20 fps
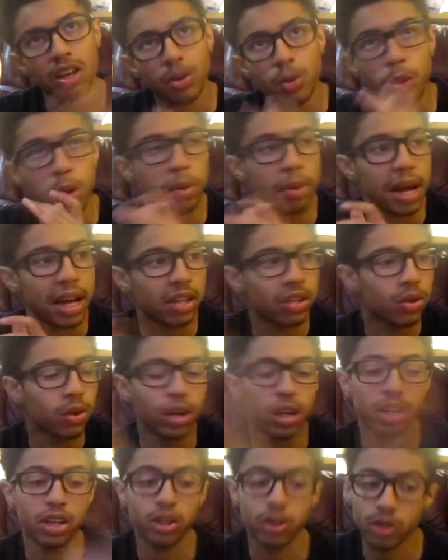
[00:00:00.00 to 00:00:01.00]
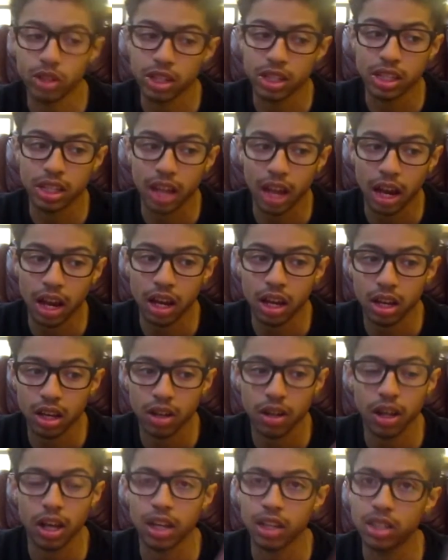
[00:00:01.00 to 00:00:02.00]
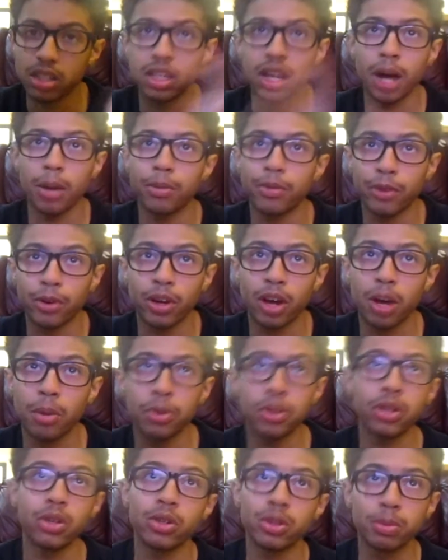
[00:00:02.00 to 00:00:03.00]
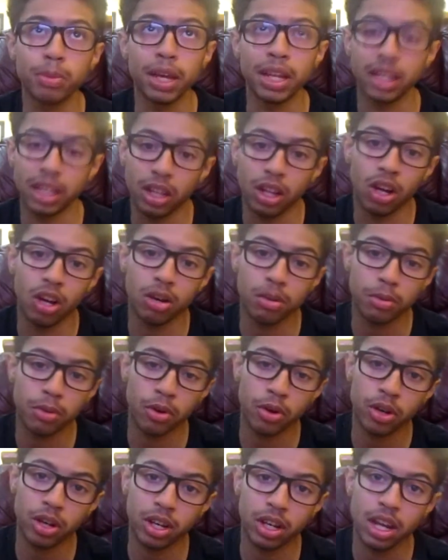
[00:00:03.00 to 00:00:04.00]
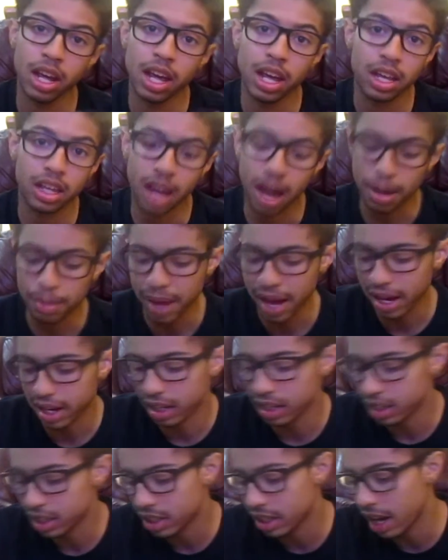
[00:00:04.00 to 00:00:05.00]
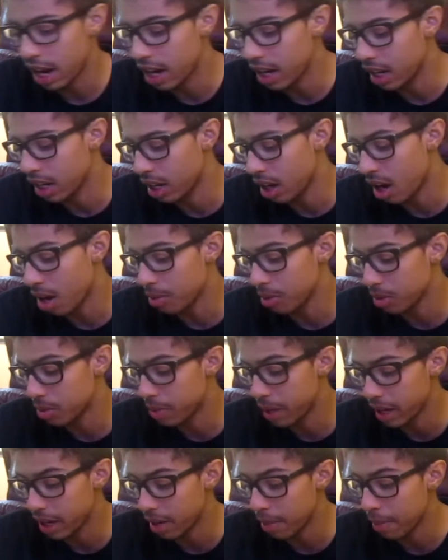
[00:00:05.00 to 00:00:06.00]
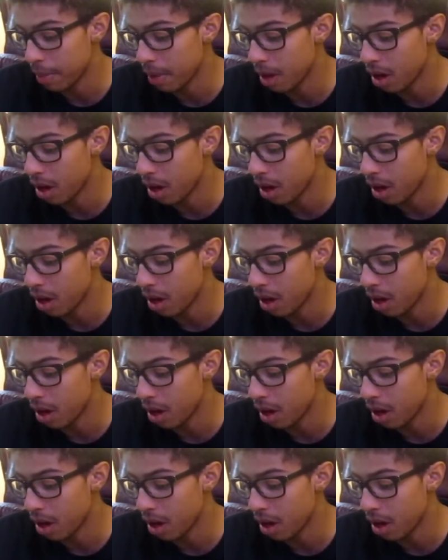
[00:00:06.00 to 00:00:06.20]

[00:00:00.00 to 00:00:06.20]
quick backstory, used to skate, stopped for a couple years, mainly longboarded, got back into skating, and now I'm just picking